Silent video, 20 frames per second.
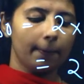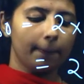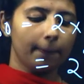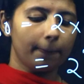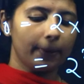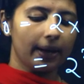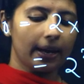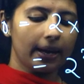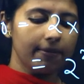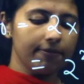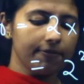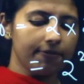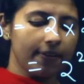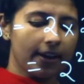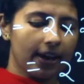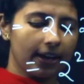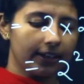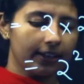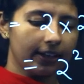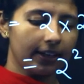prime
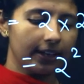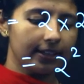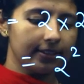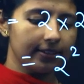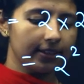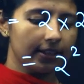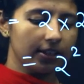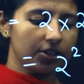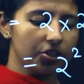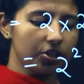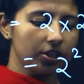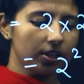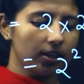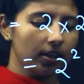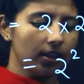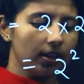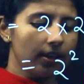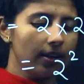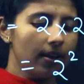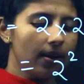
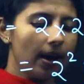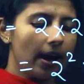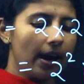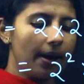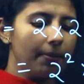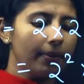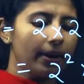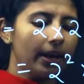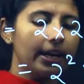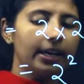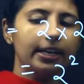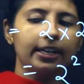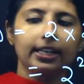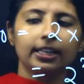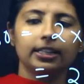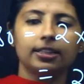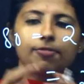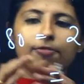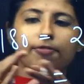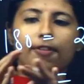factorization. I am
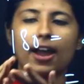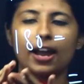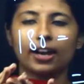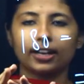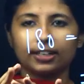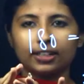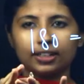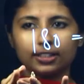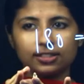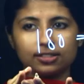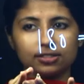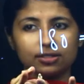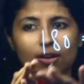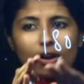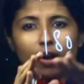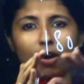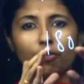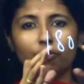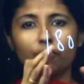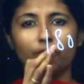writing the factors
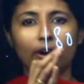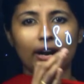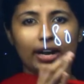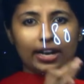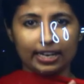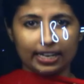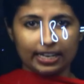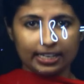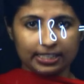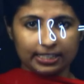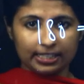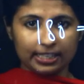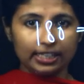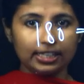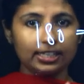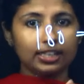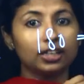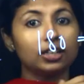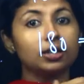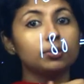of 180
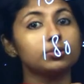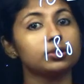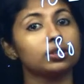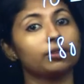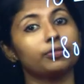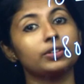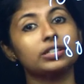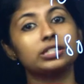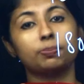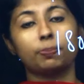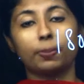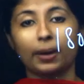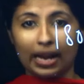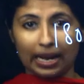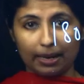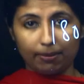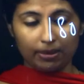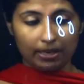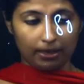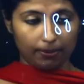in terms of its
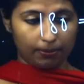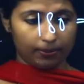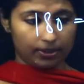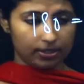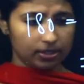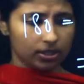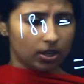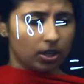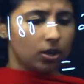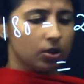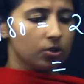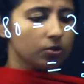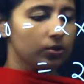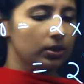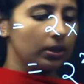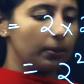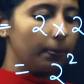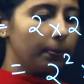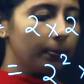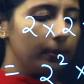prime numbers. So
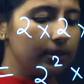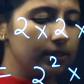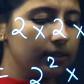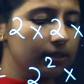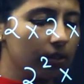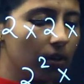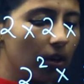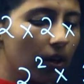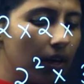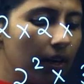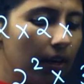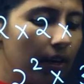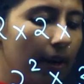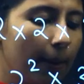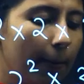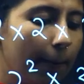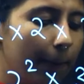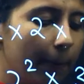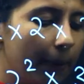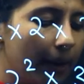it is called
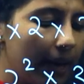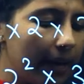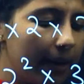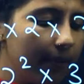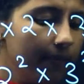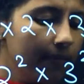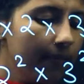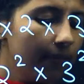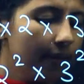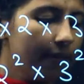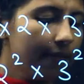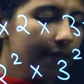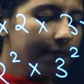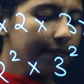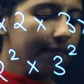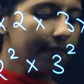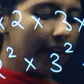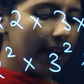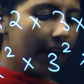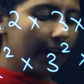prime
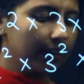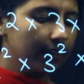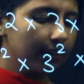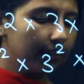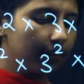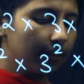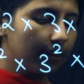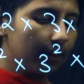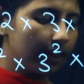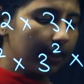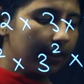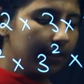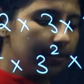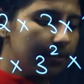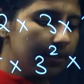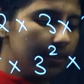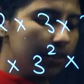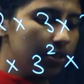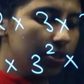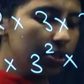
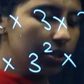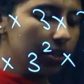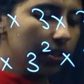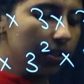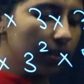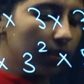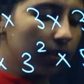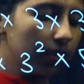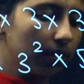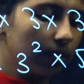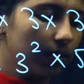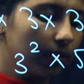factorization